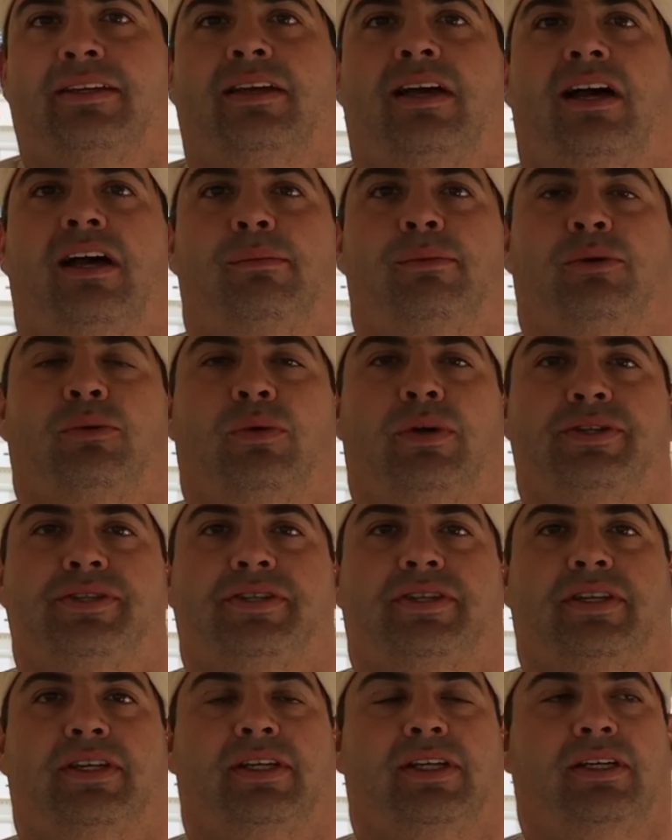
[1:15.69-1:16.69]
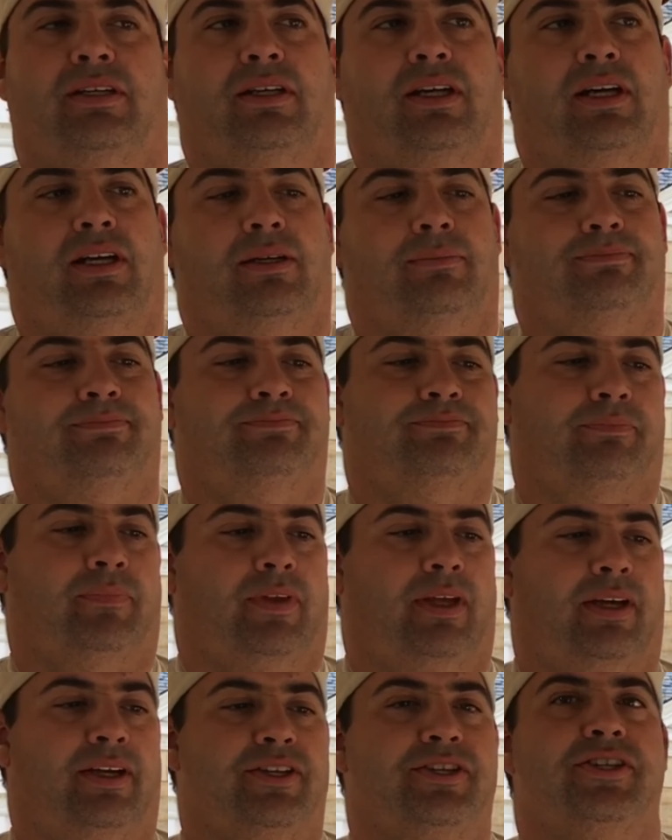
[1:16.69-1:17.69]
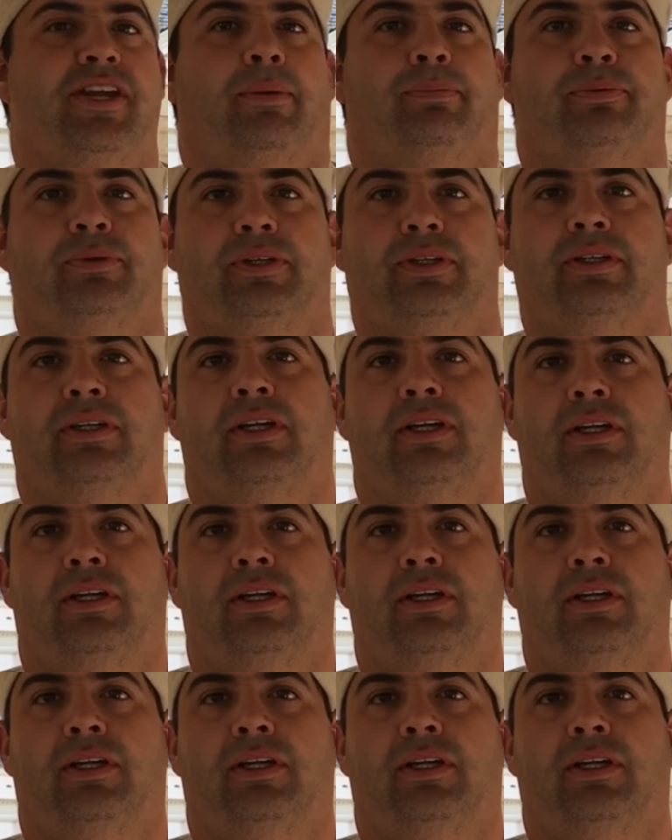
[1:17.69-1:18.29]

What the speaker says: It wasn't a separate